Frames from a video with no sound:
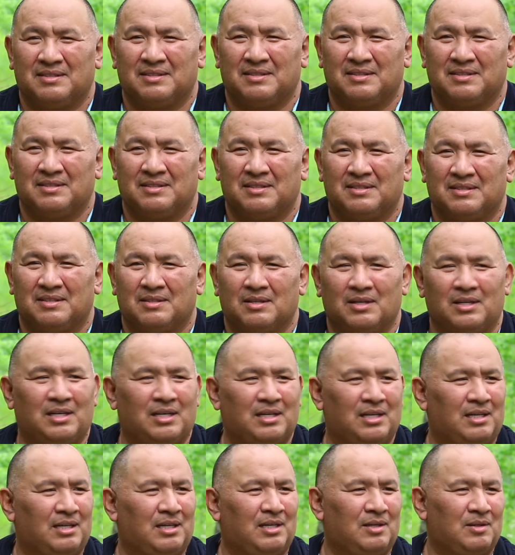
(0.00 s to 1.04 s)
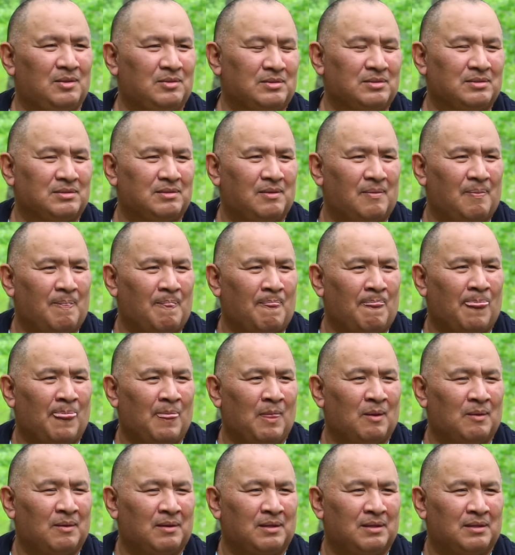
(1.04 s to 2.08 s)
and me and Doug became great
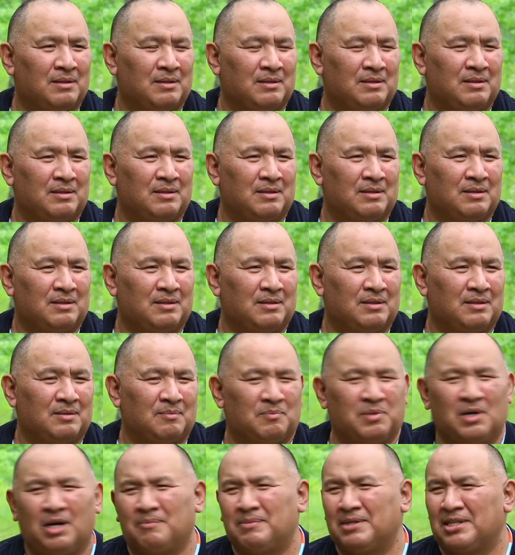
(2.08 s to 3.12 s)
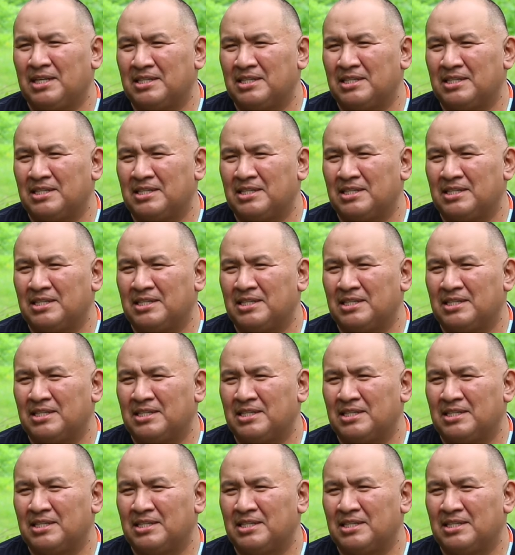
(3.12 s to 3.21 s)
friends and a great brother.